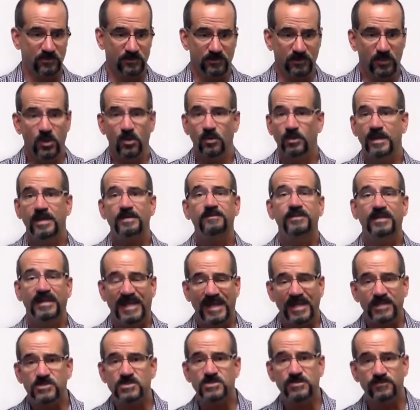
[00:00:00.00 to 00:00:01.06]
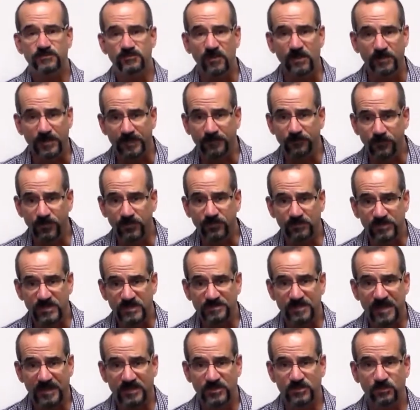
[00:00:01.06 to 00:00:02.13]
low-level answers from it with
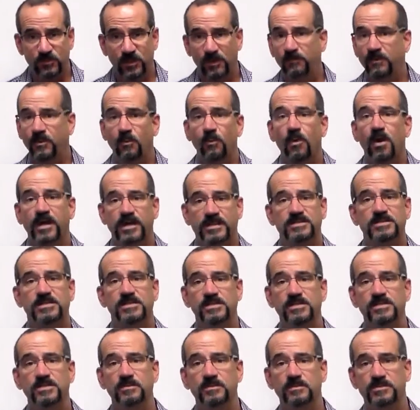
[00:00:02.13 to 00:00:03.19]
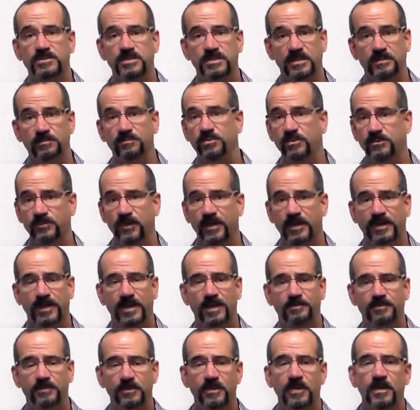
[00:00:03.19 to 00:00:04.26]
respect to what we want it to do to improve our
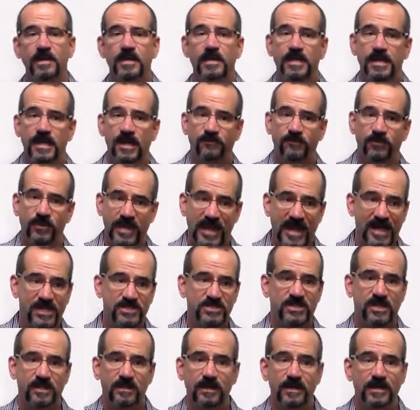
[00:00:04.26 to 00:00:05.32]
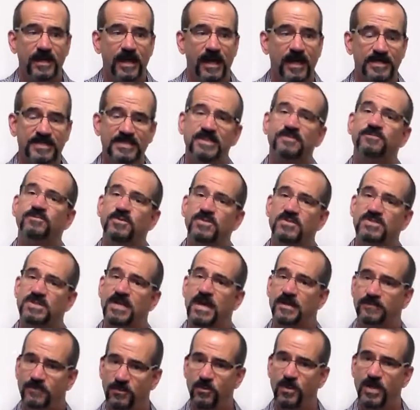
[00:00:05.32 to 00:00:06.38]
Kenpo. If we ask a different
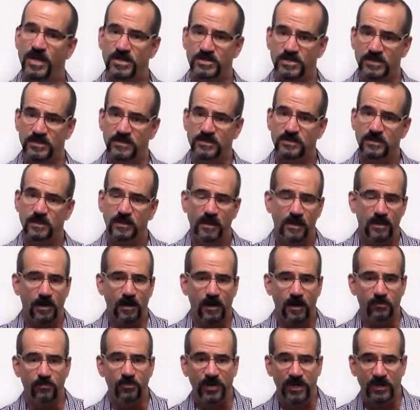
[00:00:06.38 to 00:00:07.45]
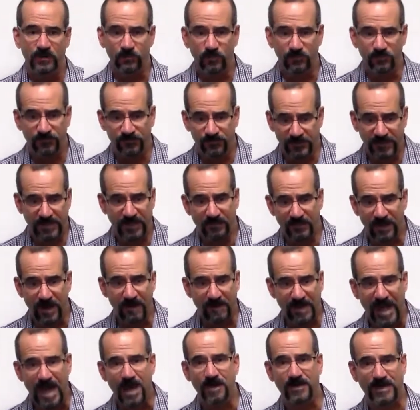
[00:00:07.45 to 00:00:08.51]
set of questions, our brain will figure
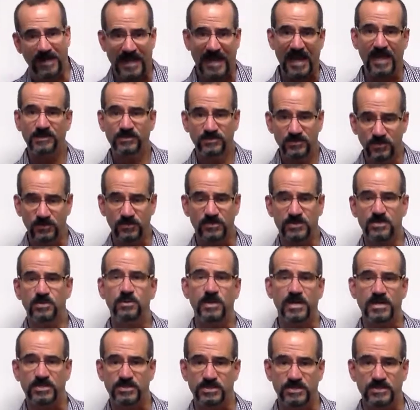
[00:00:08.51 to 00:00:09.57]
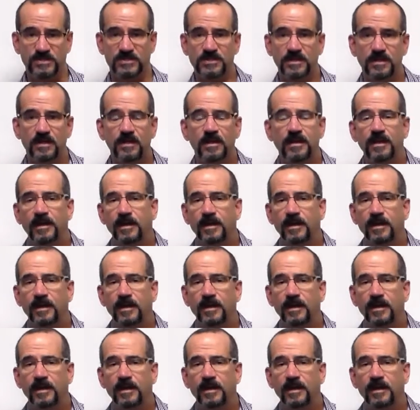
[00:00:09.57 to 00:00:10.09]
out how to answer those questions.